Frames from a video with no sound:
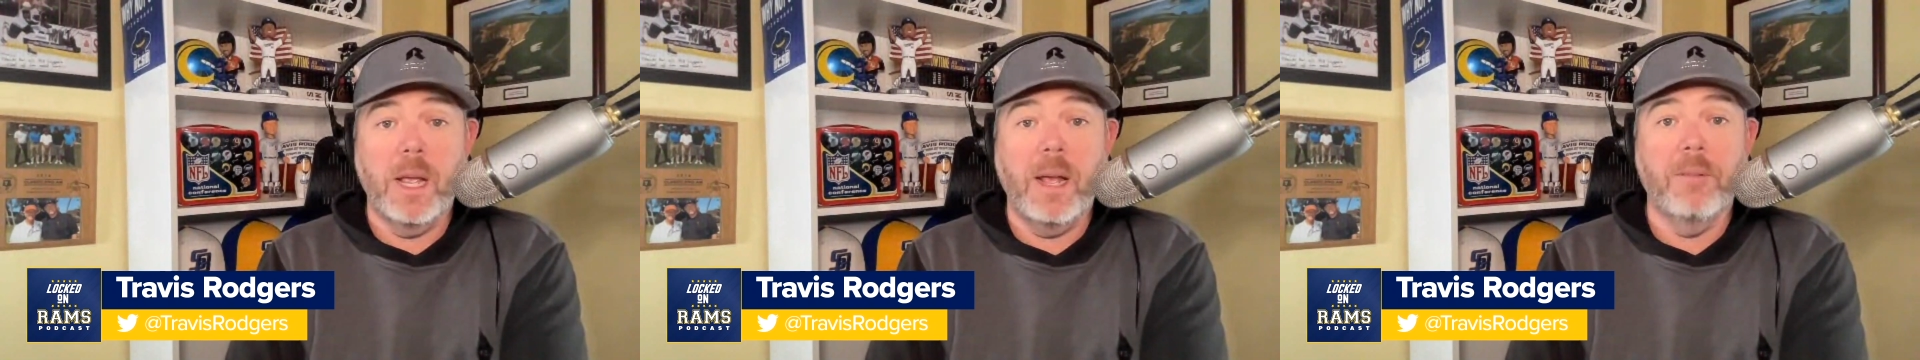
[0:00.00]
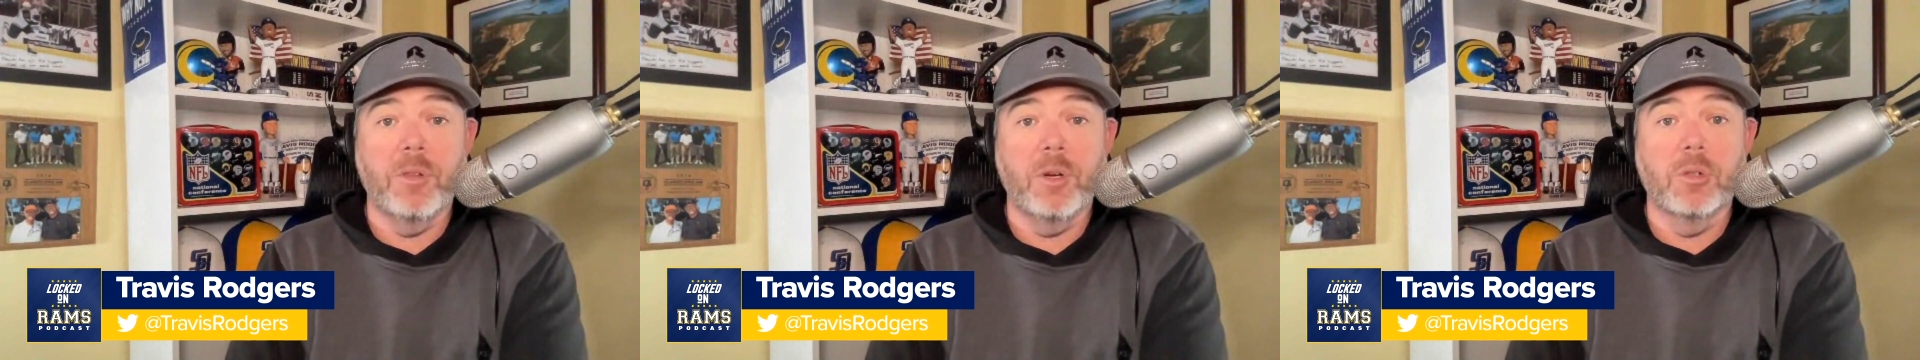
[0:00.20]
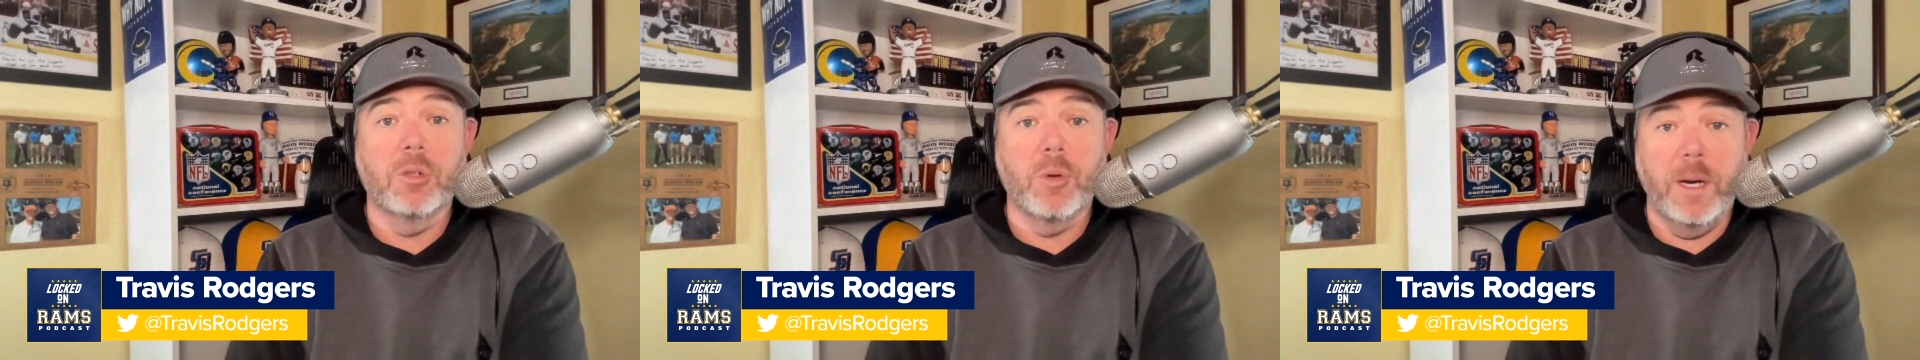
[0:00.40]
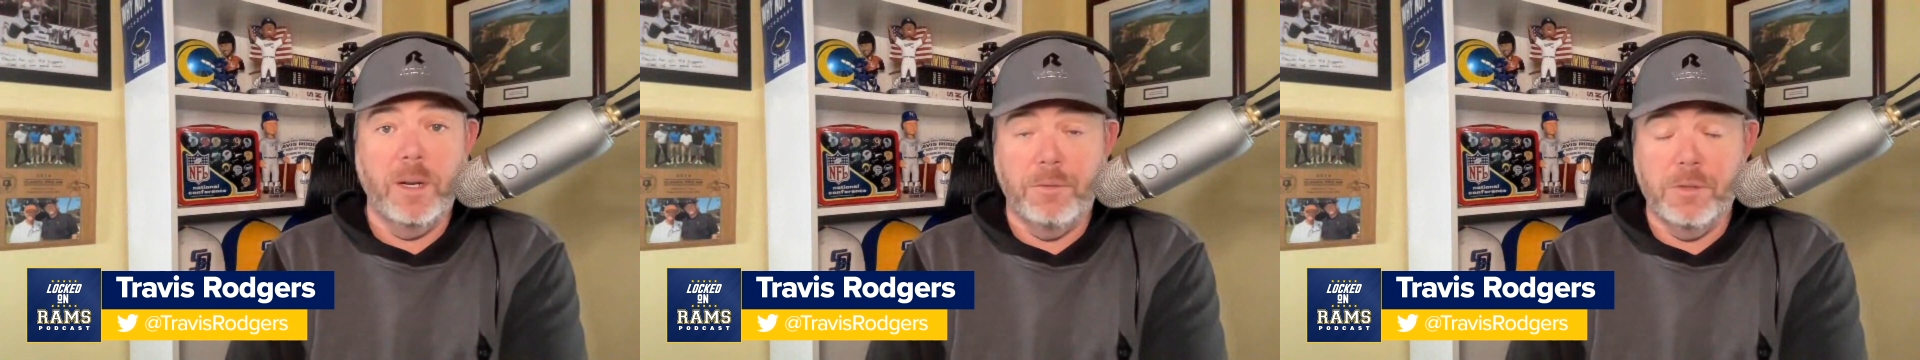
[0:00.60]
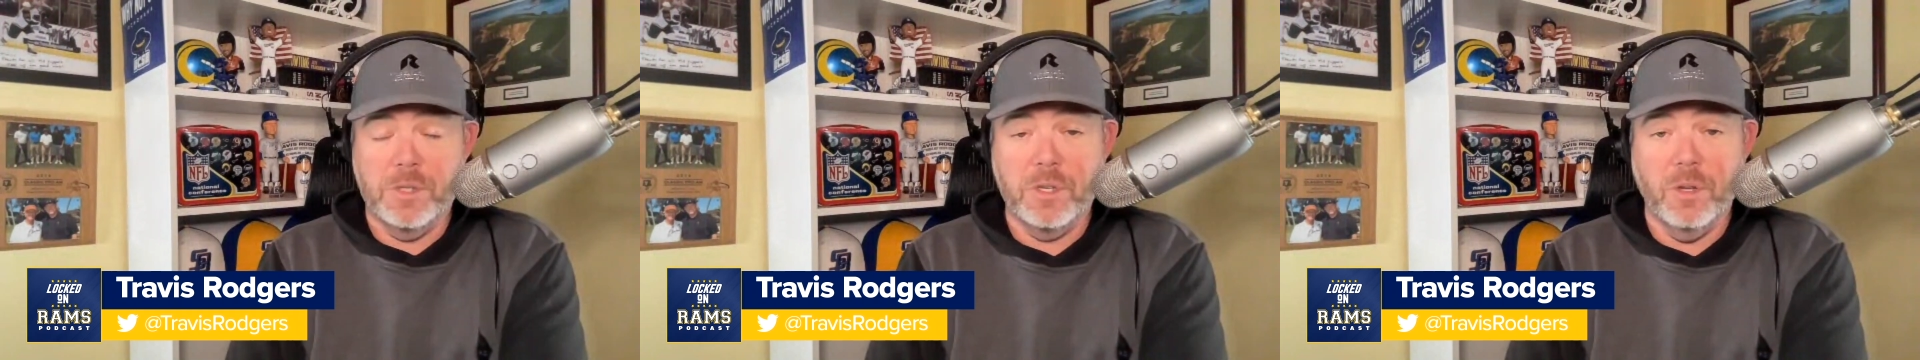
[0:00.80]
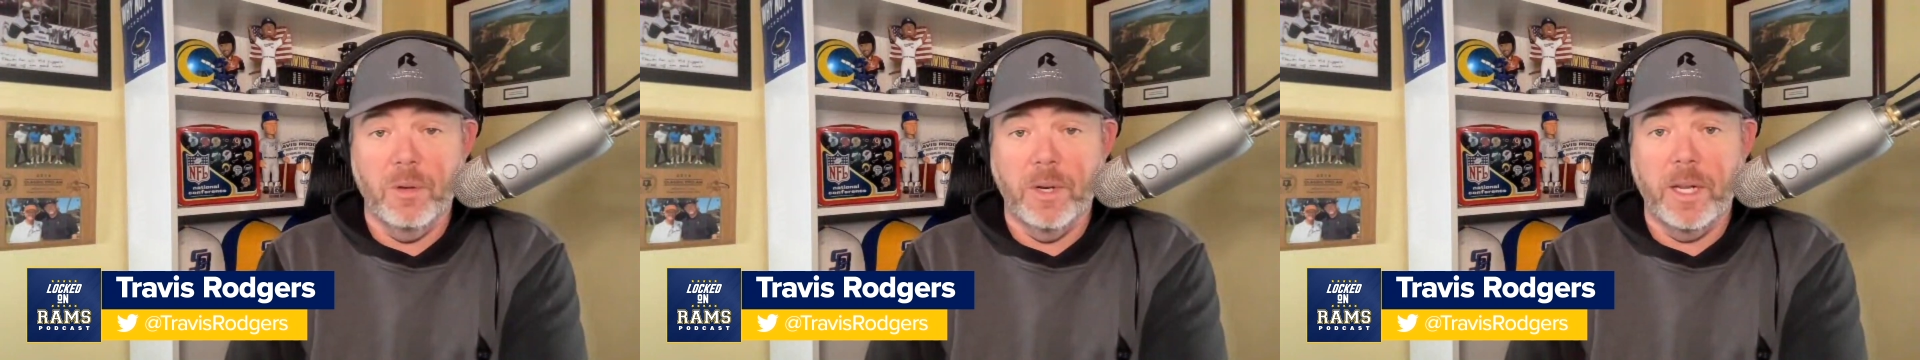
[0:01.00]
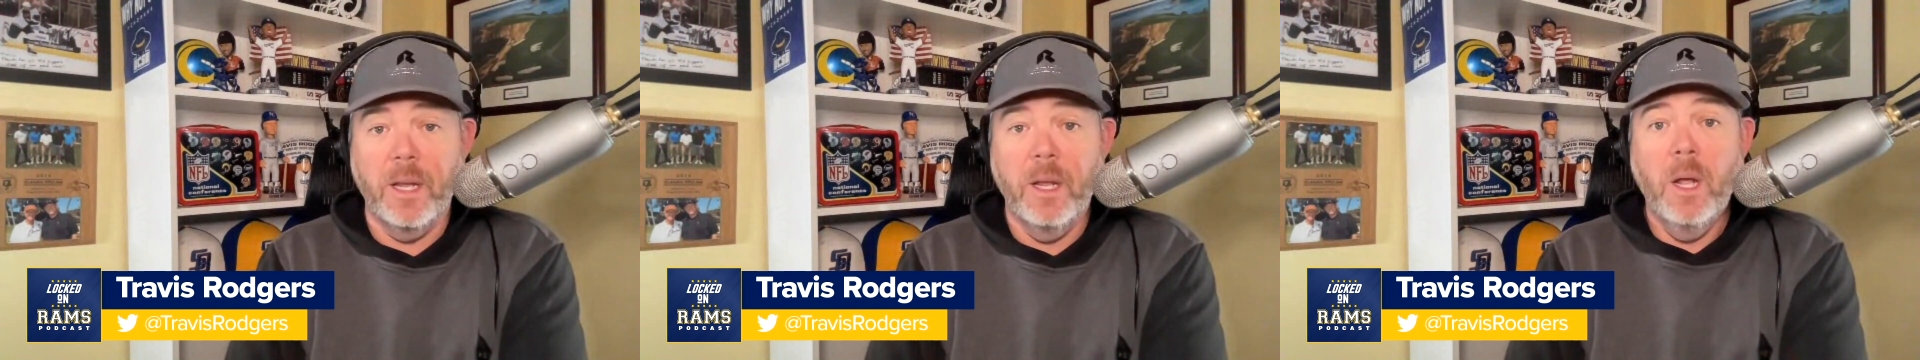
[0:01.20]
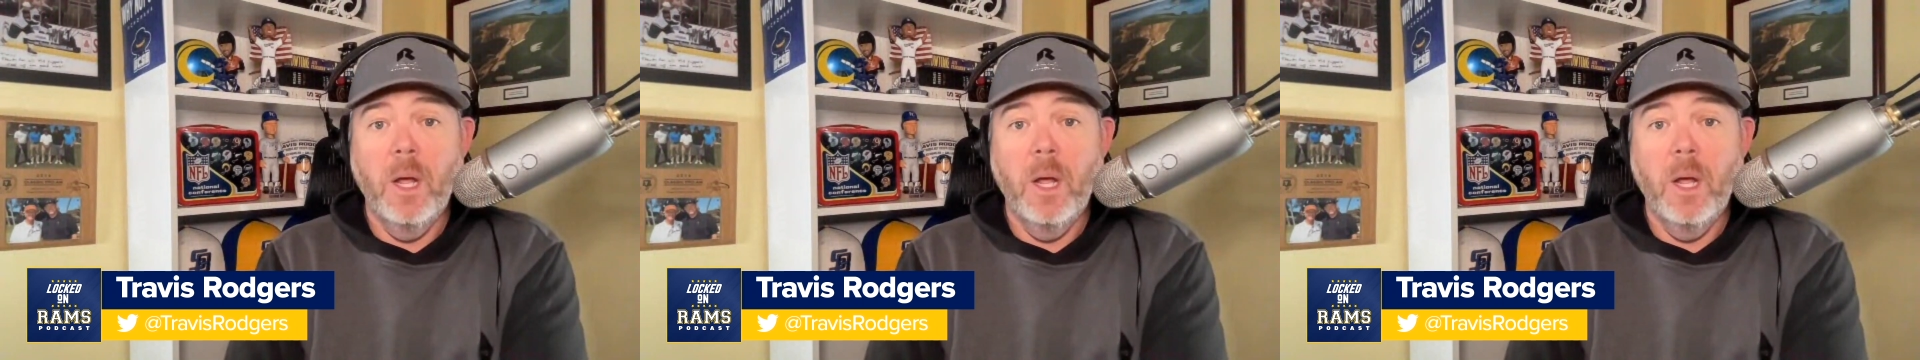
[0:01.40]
have their training facility.